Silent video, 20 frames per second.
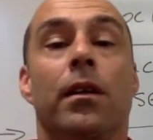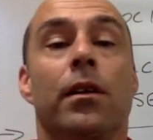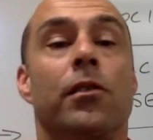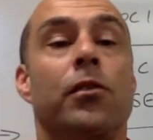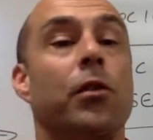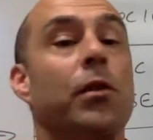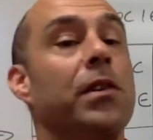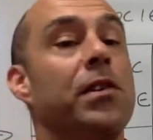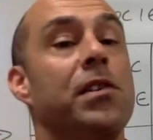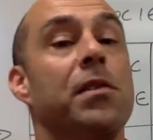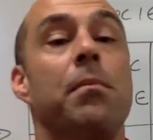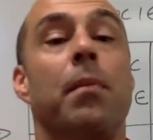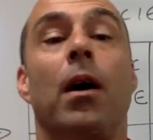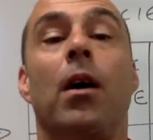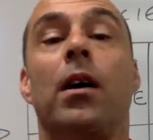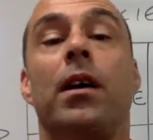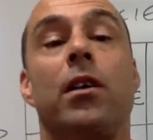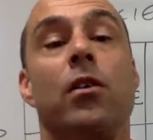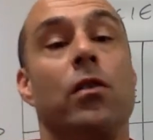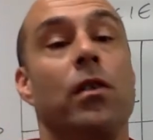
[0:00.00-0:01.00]
So the
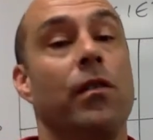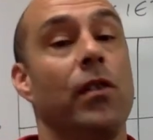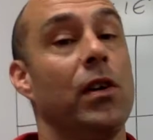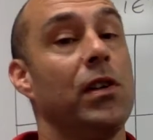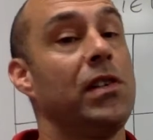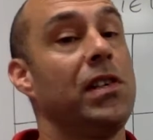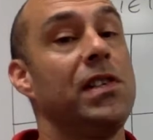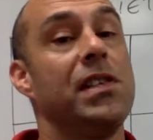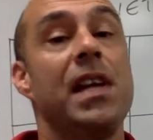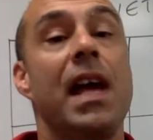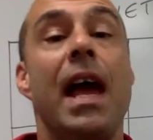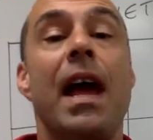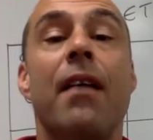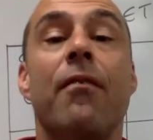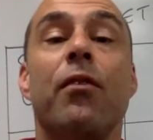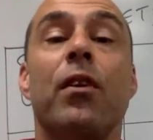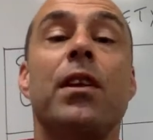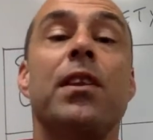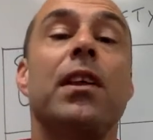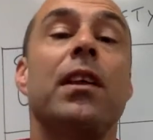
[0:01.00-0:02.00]
symbolic universe, it's
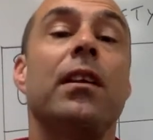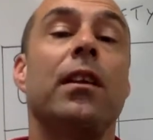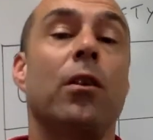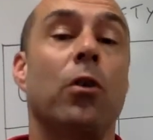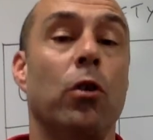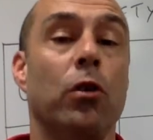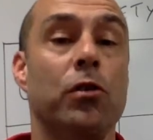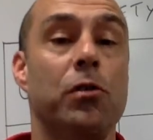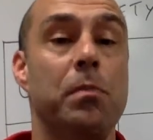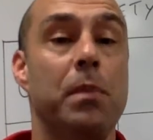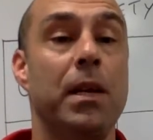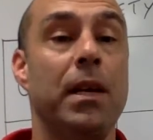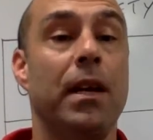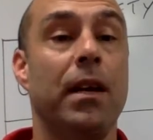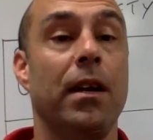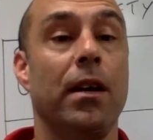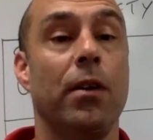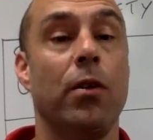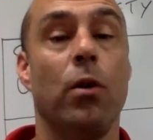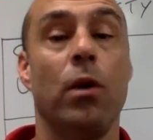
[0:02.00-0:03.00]
everything that holds
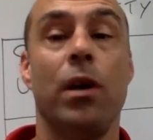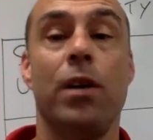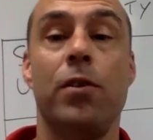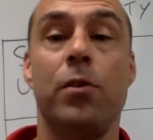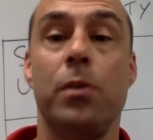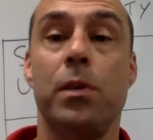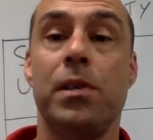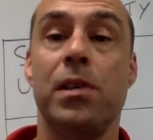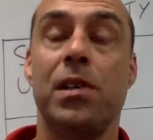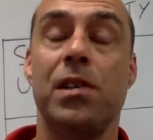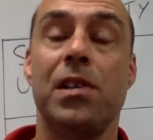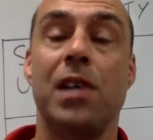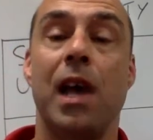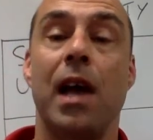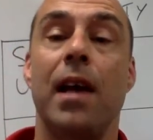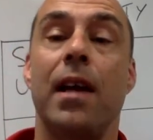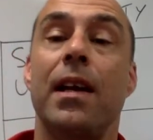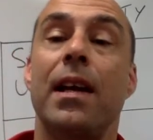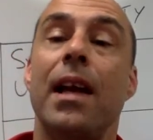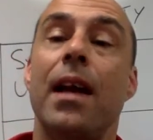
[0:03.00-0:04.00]
meaning according to a
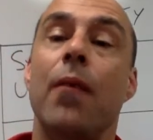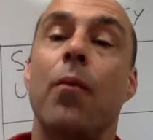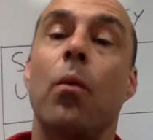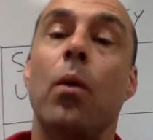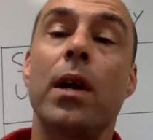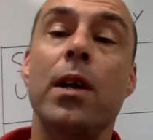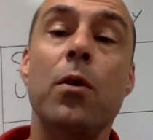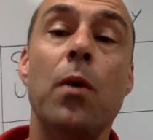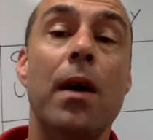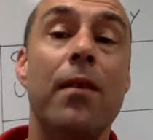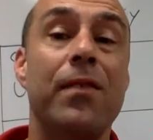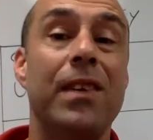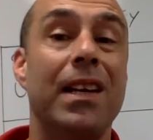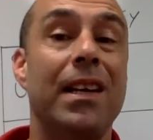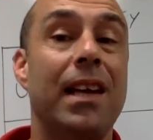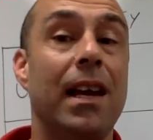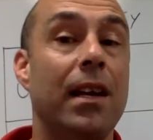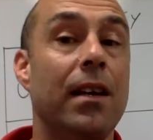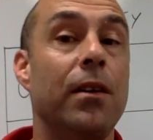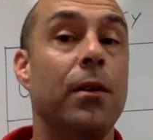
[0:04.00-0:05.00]
society, and what you have to
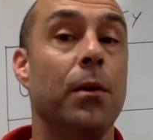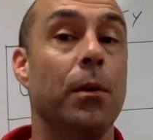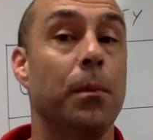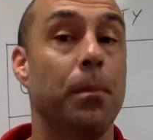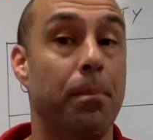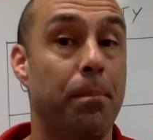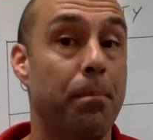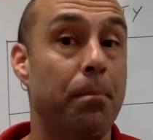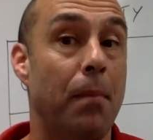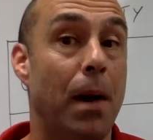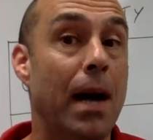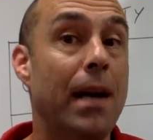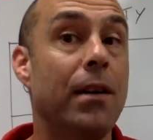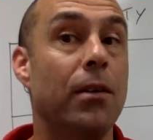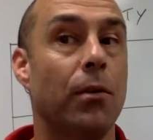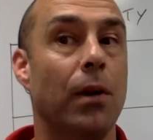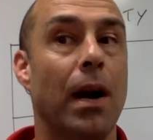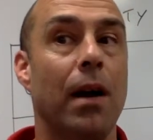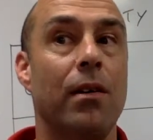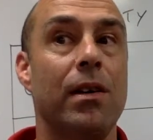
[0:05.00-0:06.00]
get your
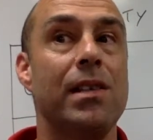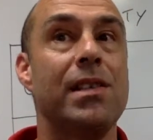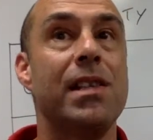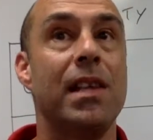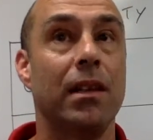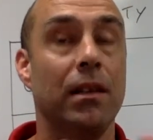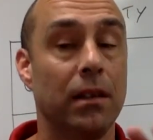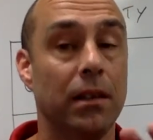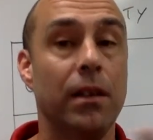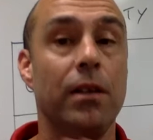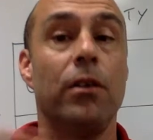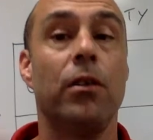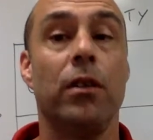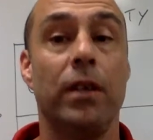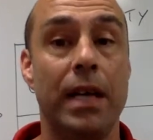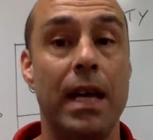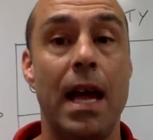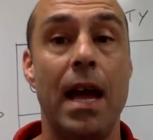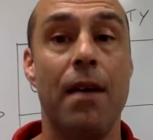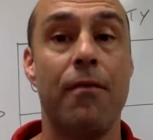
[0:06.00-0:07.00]
mind around is that
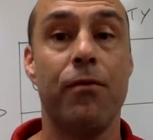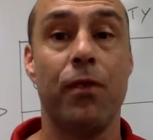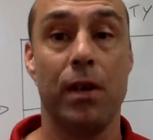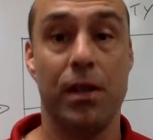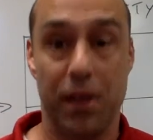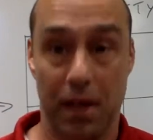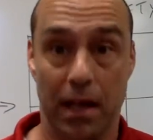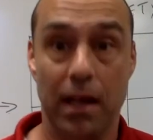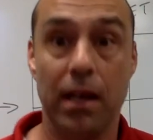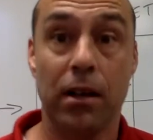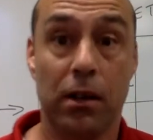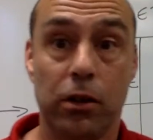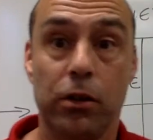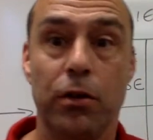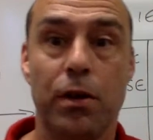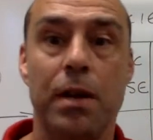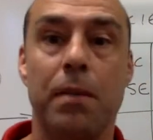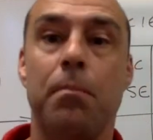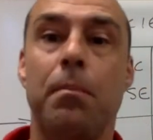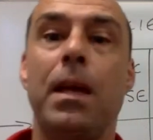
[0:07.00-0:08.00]
literally everything,
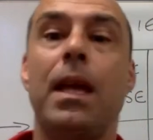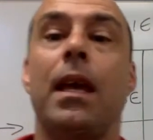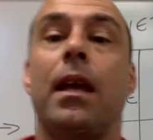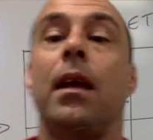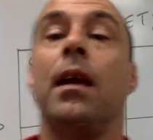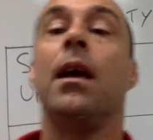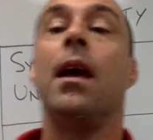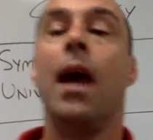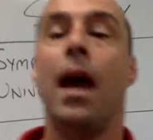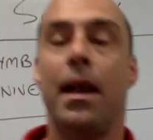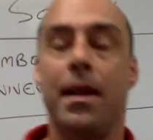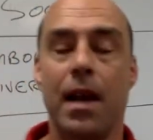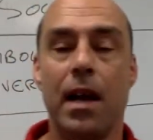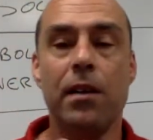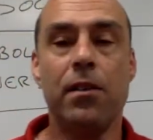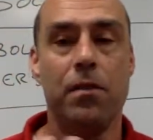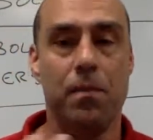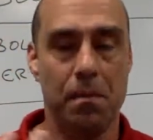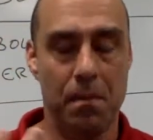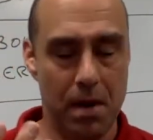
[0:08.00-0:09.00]
including me, and not
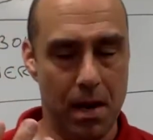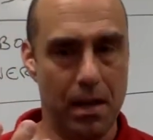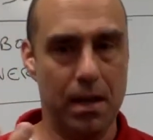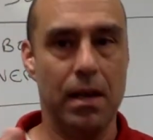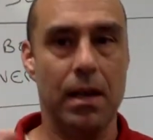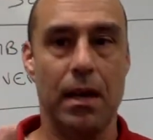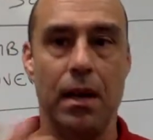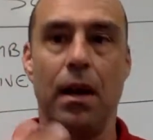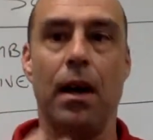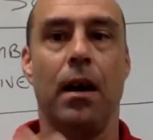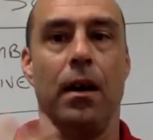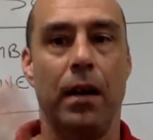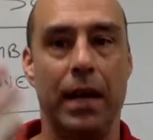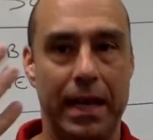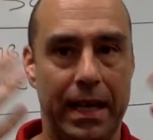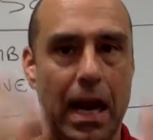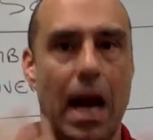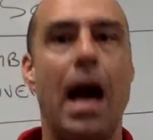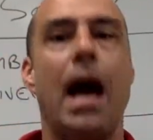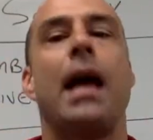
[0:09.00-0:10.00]
eh,
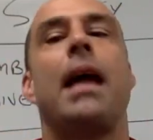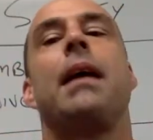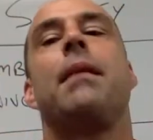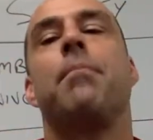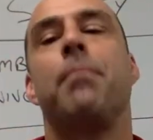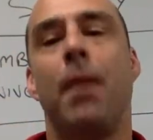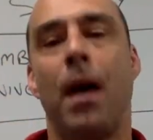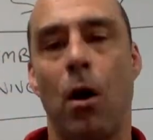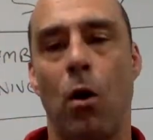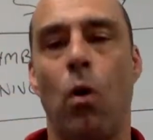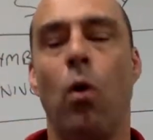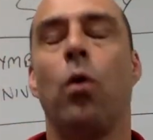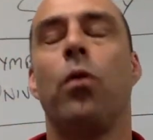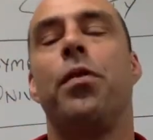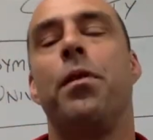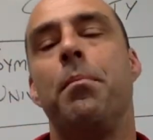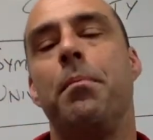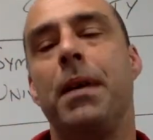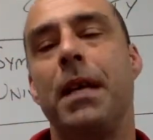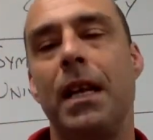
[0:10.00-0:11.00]
like I hold
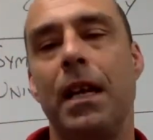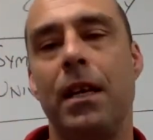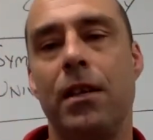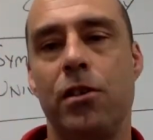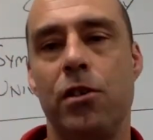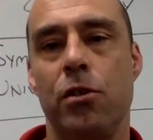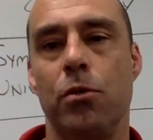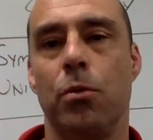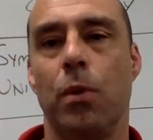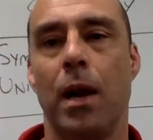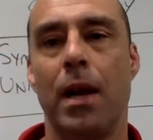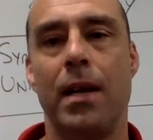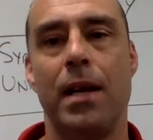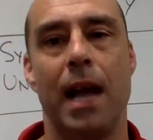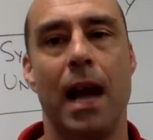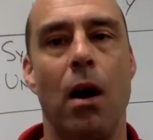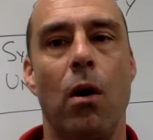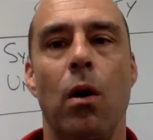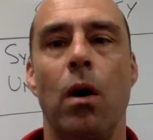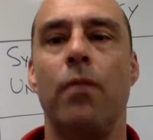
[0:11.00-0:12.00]
the meaning to you right
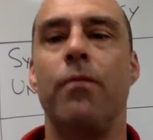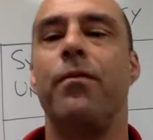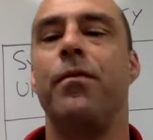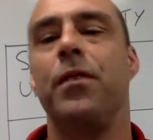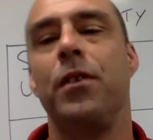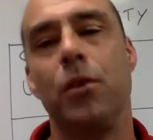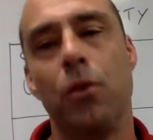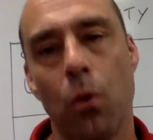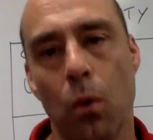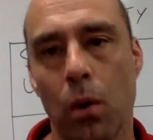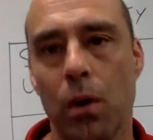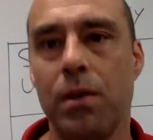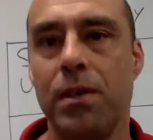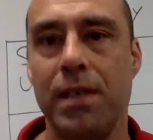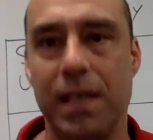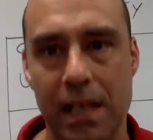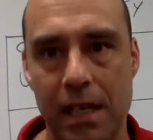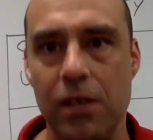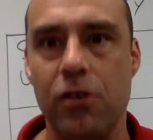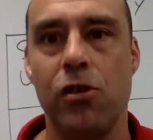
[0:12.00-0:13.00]
now of your
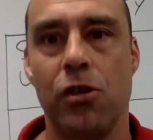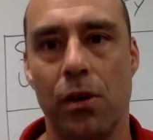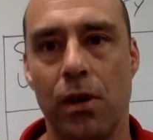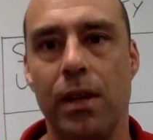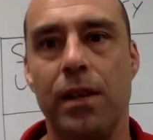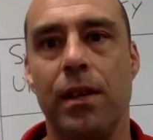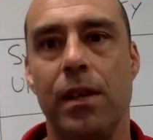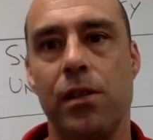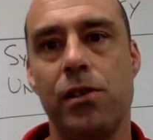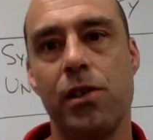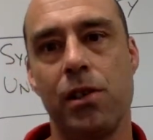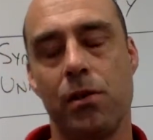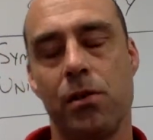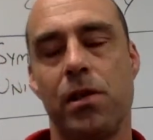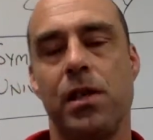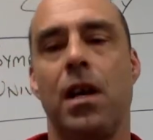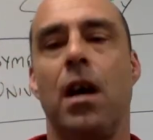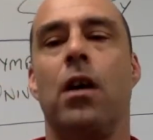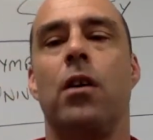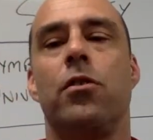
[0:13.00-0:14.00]
teacher in this
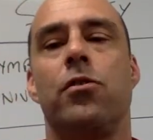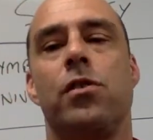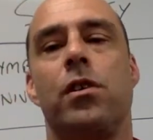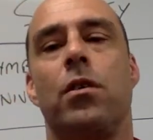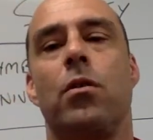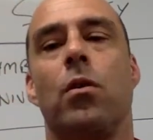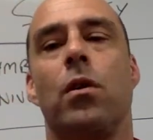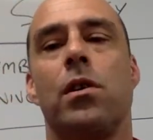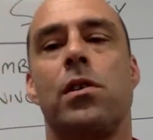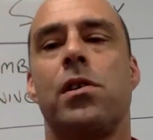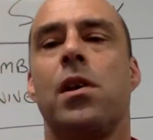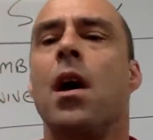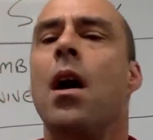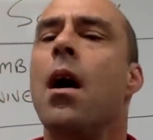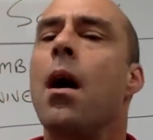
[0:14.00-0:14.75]
sociology course.